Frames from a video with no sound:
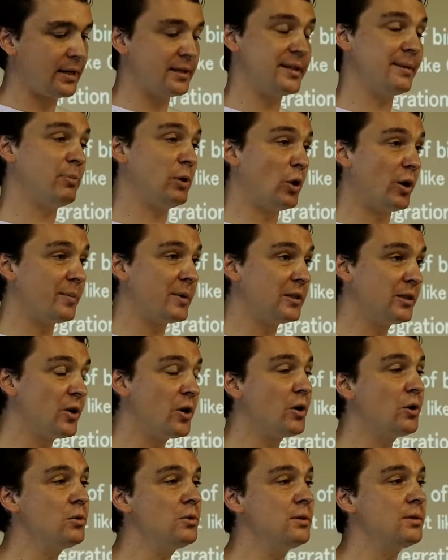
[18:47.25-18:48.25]
Deployment
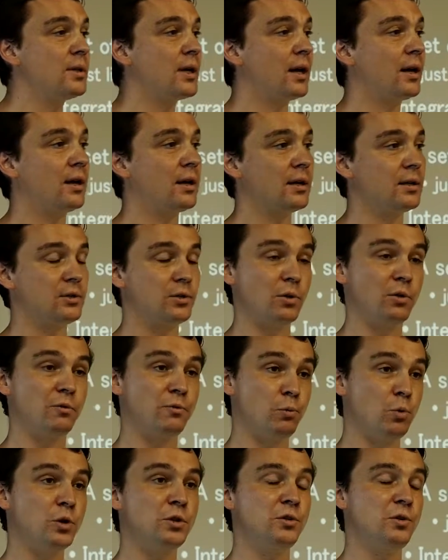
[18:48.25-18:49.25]
code, sort
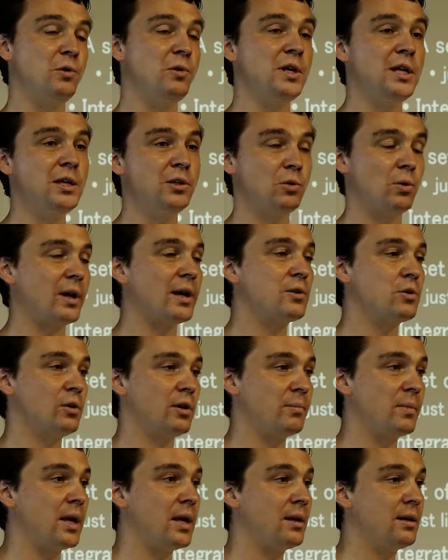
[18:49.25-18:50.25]
of what do you need to
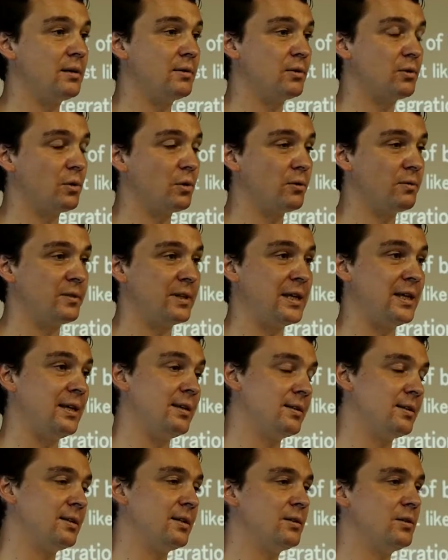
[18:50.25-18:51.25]
actually make sort of the
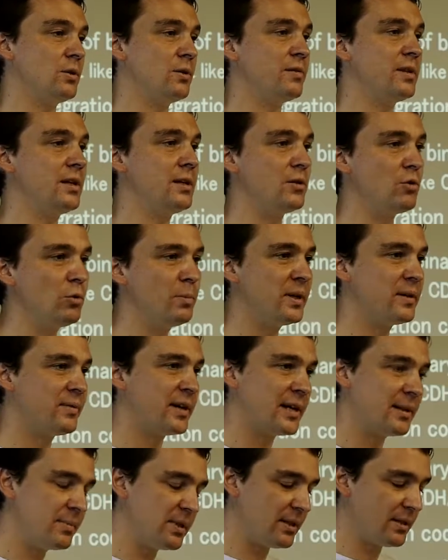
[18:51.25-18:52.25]
instance of the Hadoop
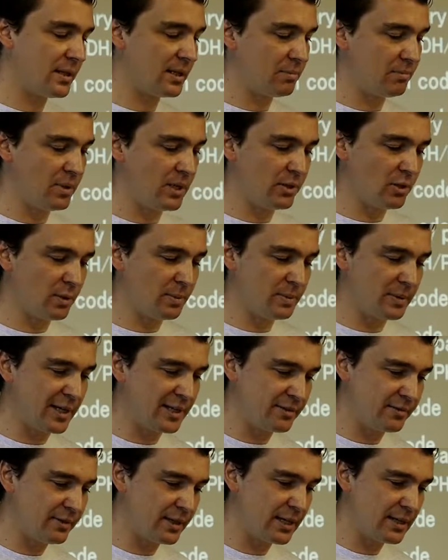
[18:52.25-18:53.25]
environment that Bigtop
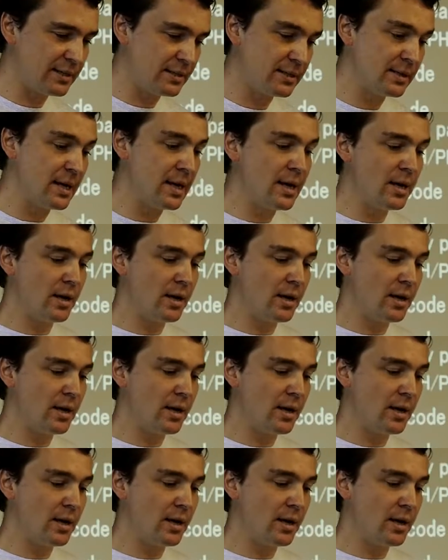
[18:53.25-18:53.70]
specifies.